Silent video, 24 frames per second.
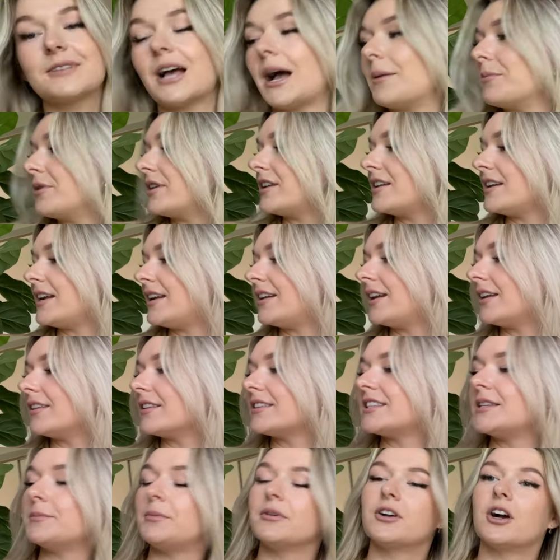I'm gonna need another
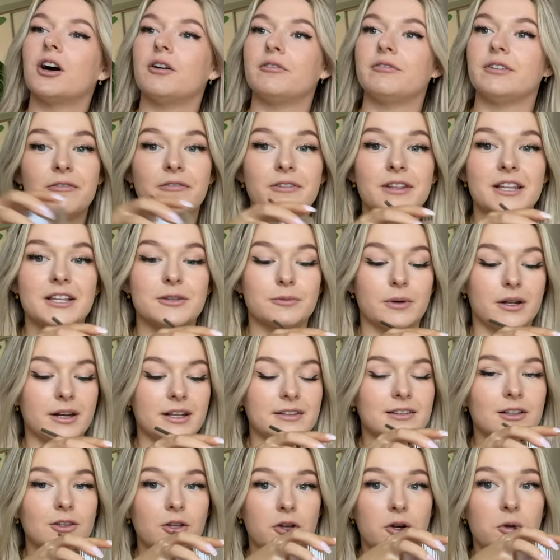sip of coffee for this one.
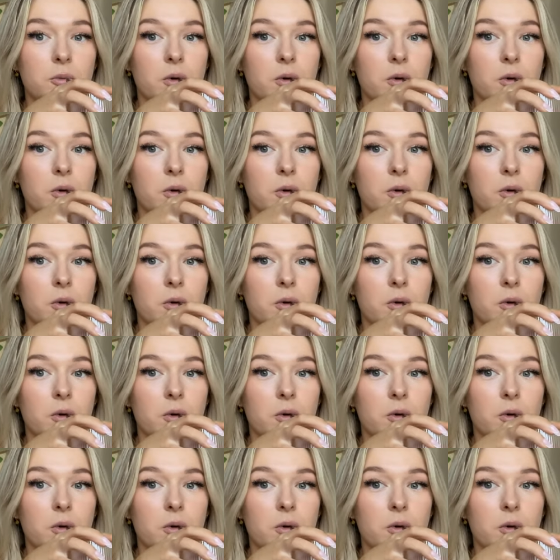It's a lot of